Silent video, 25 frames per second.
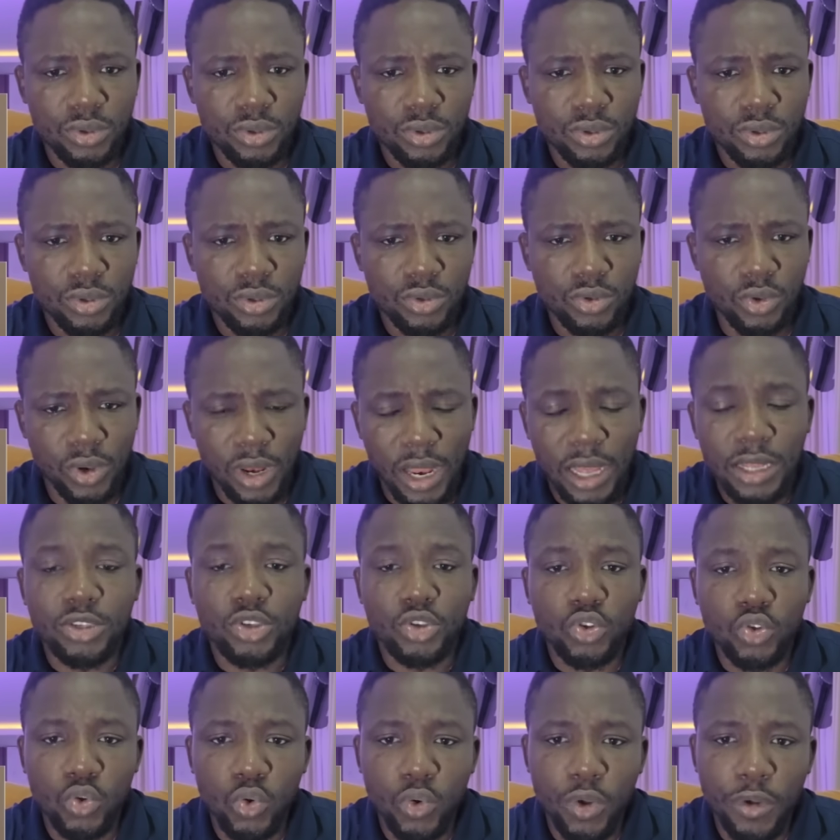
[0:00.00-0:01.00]
So
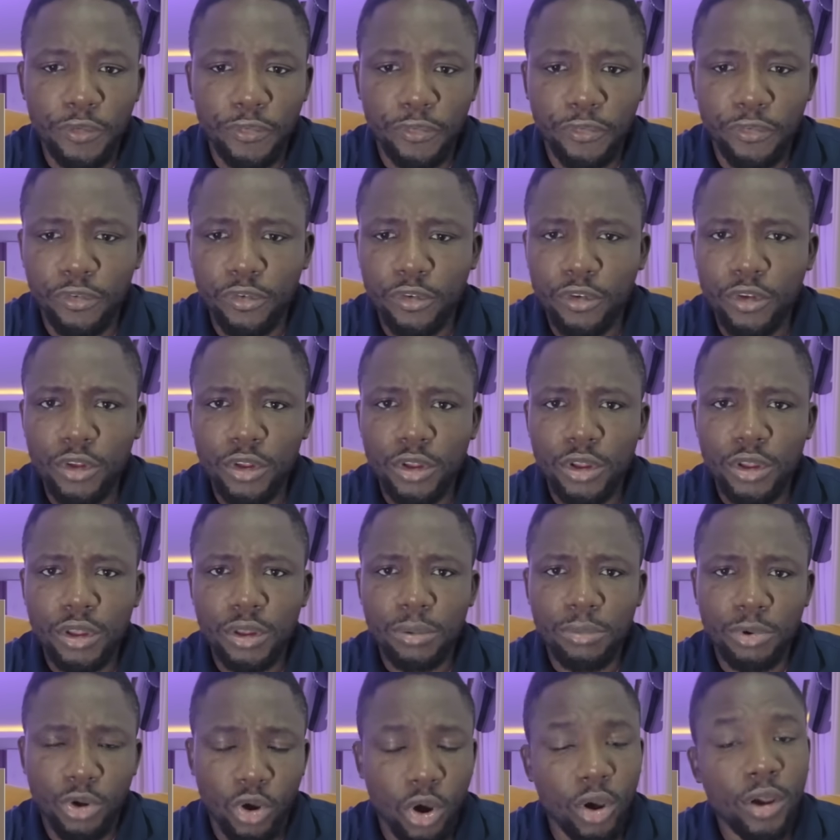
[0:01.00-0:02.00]
let's know if,
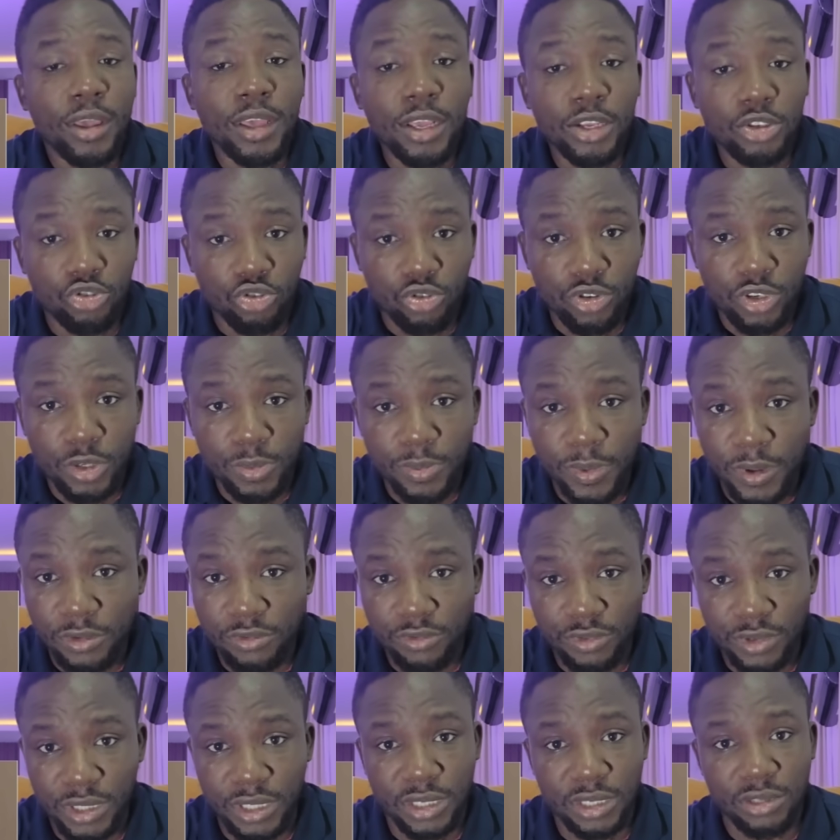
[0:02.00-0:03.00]
because history is being
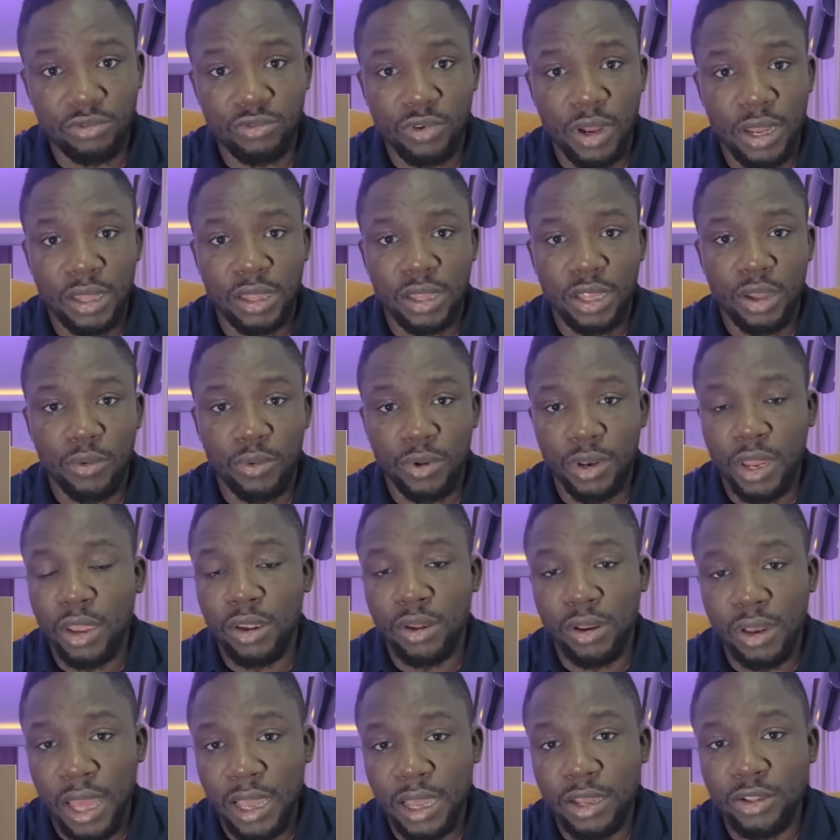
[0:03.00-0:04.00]
written right now, whether
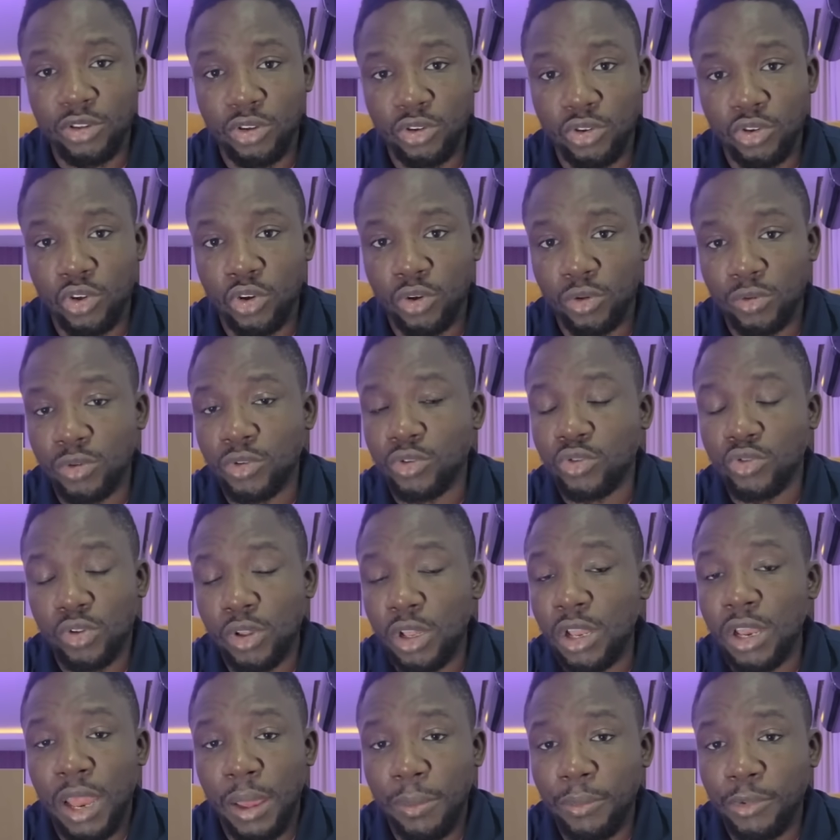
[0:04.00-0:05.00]
you like it or not,
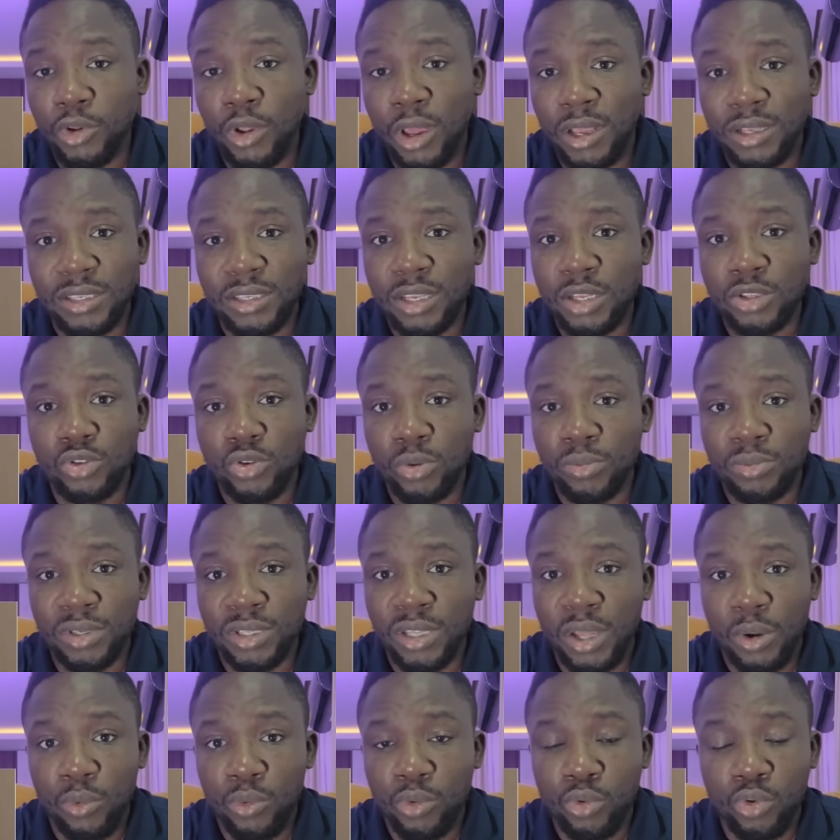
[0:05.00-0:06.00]
Sule Lamido has said something
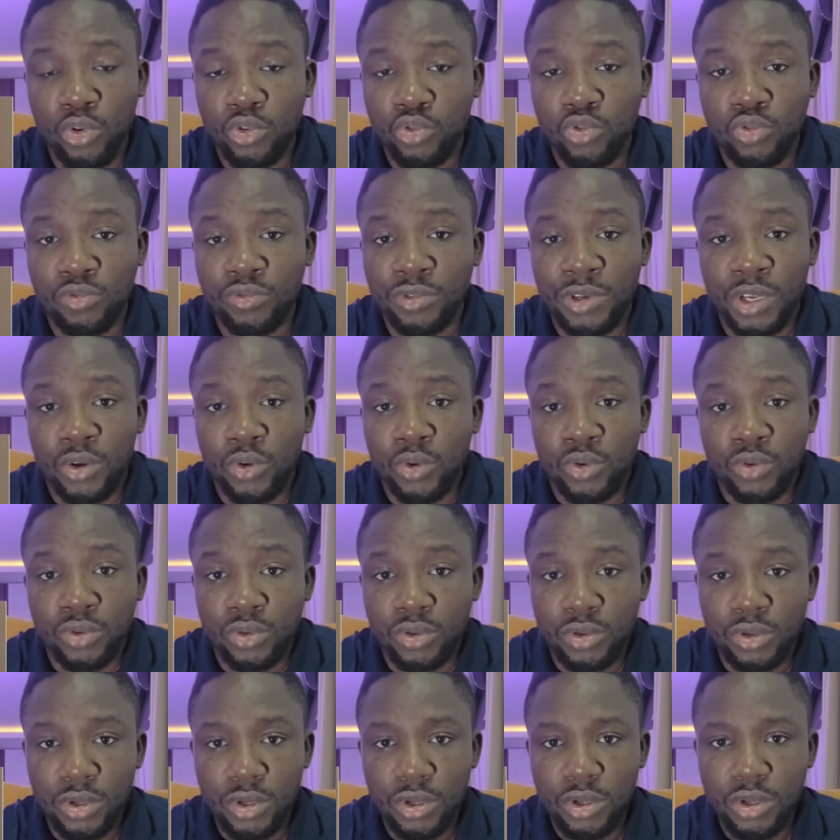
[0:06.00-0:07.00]
that we're going to record.
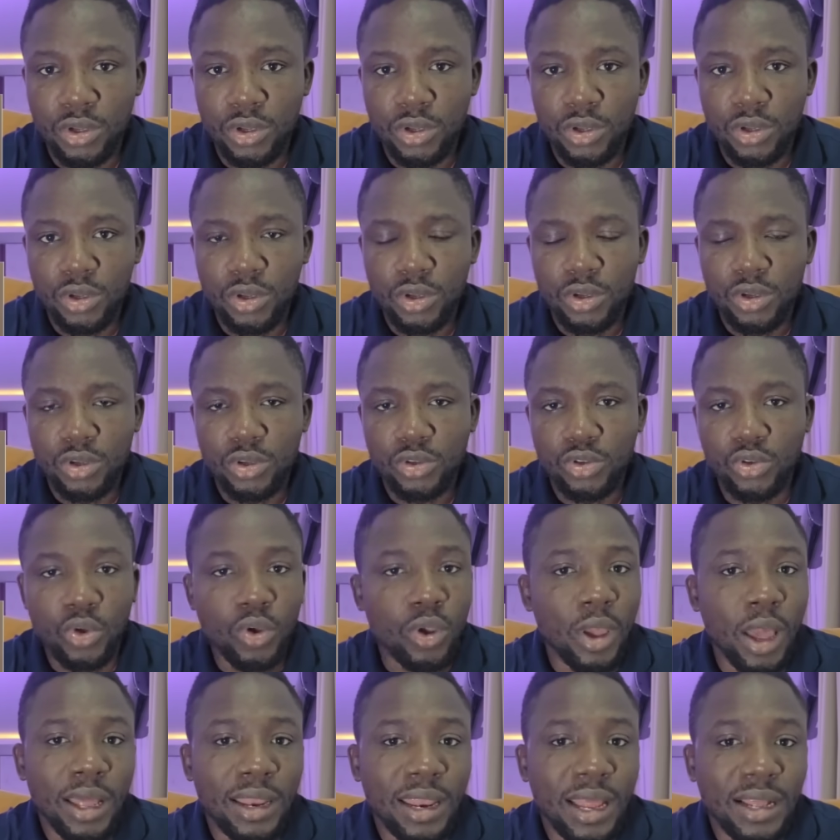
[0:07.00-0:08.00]
So
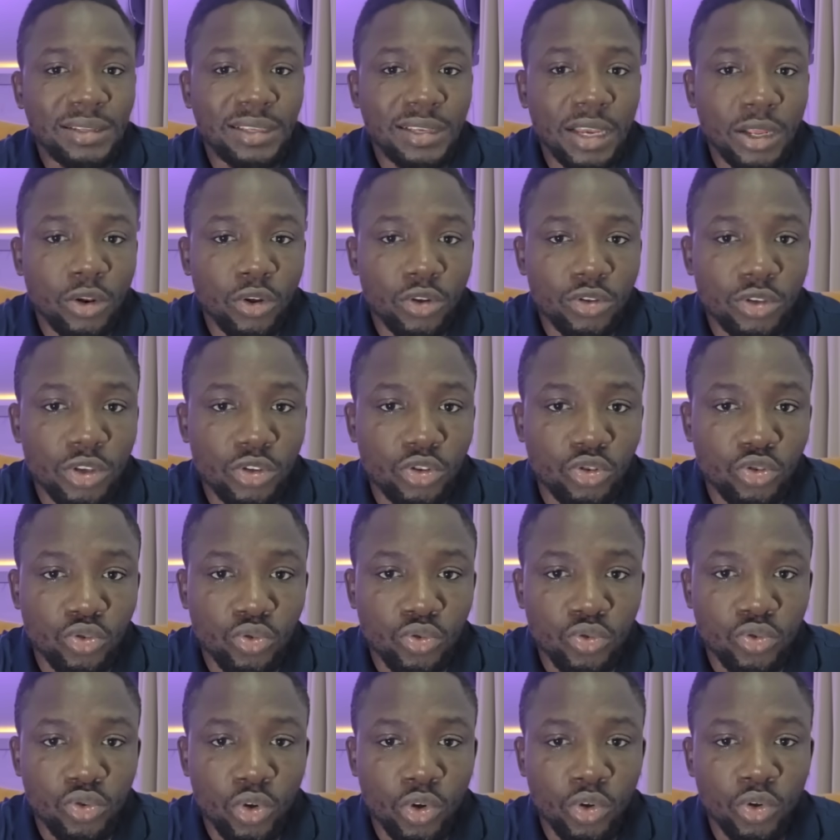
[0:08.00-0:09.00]
you either tell us the
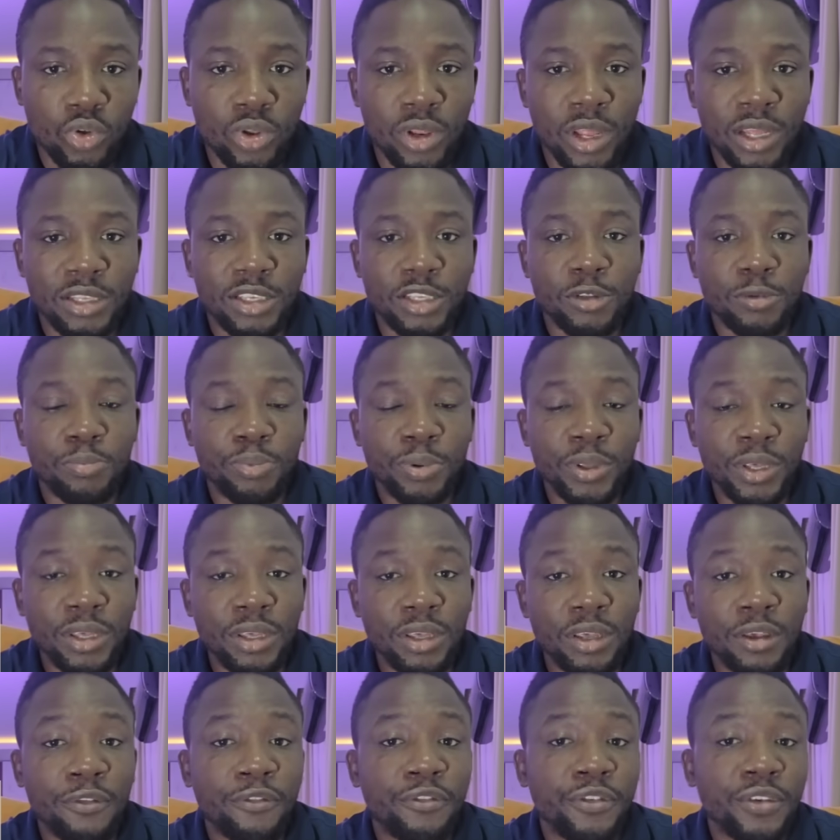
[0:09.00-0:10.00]
truth or you let it
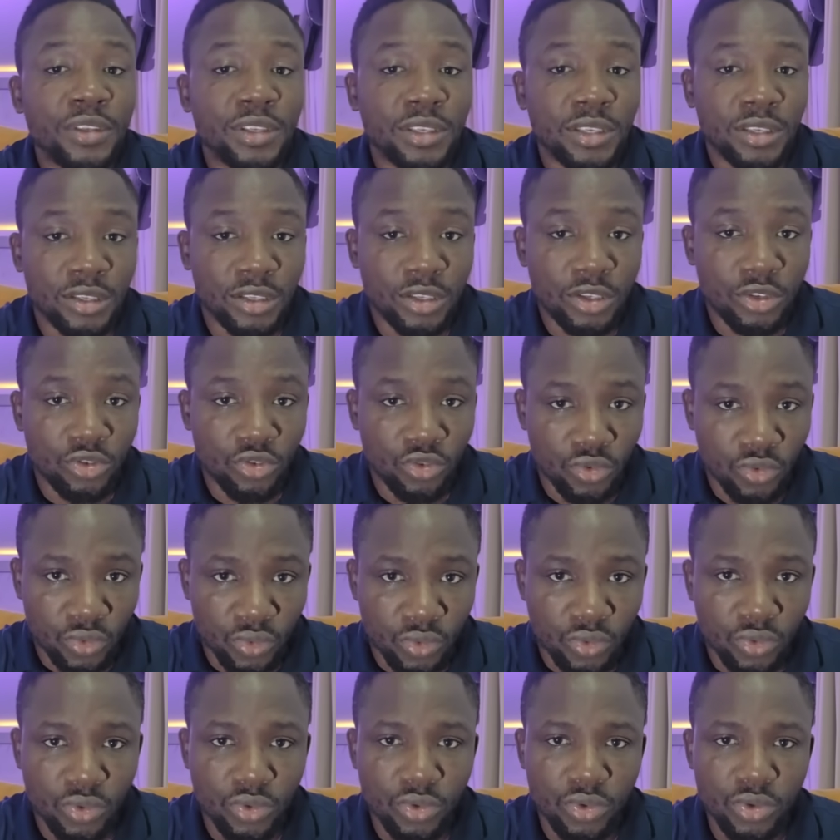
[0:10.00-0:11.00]
be if it is the
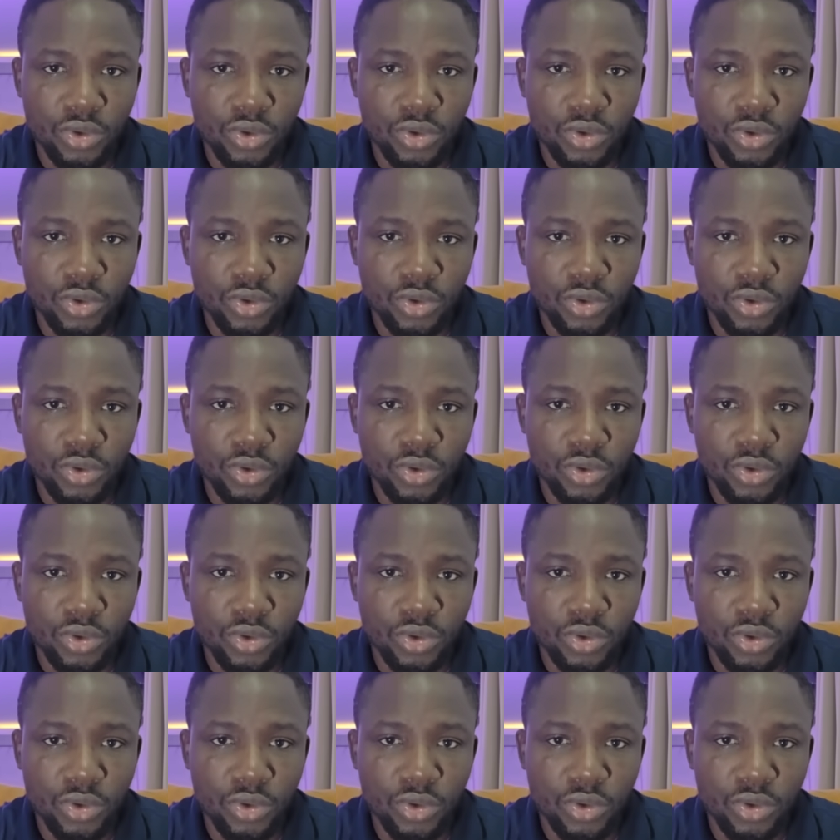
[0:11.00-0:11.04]
truth.